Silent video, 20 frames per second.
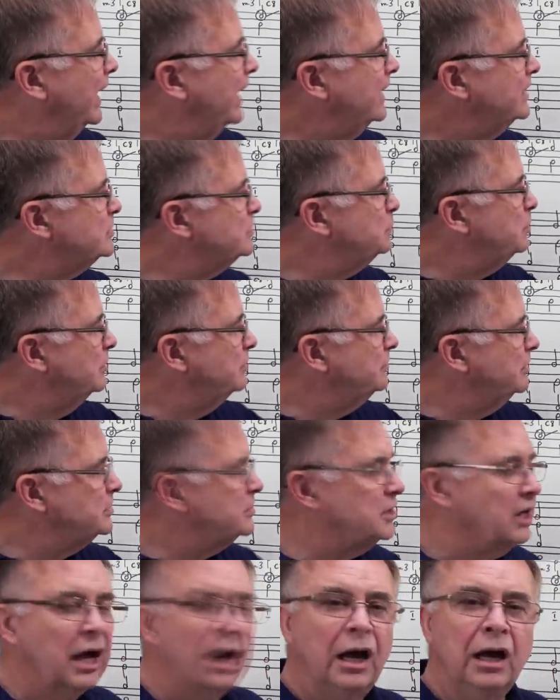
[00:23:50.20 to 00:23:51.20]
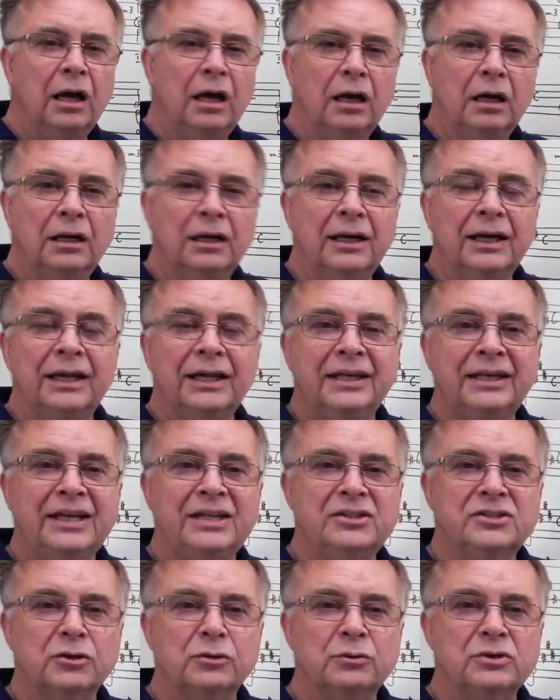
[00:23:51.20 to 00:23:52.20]
S moving to R
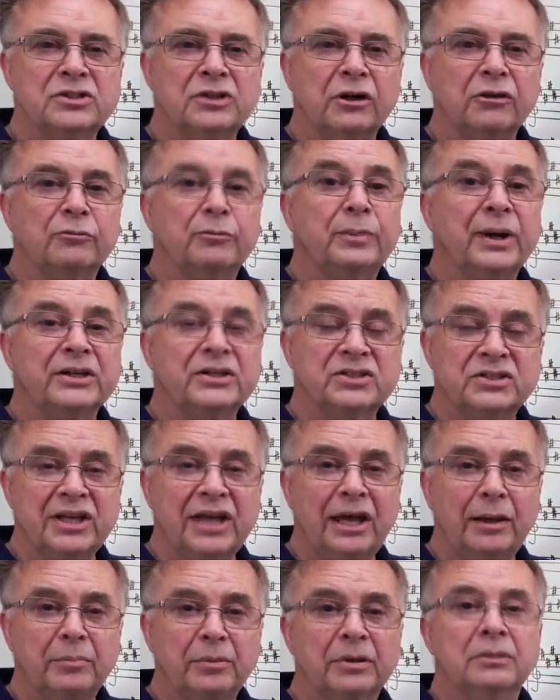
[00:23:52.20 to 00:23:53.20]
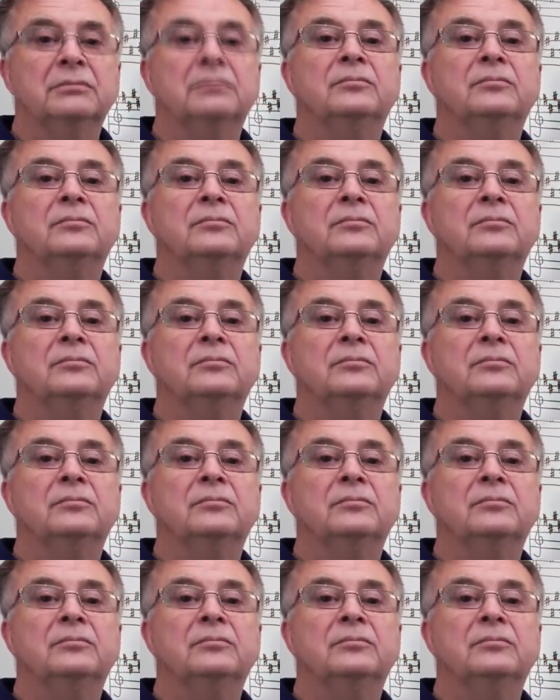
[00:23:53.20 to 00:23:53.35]
needs to resolve by step,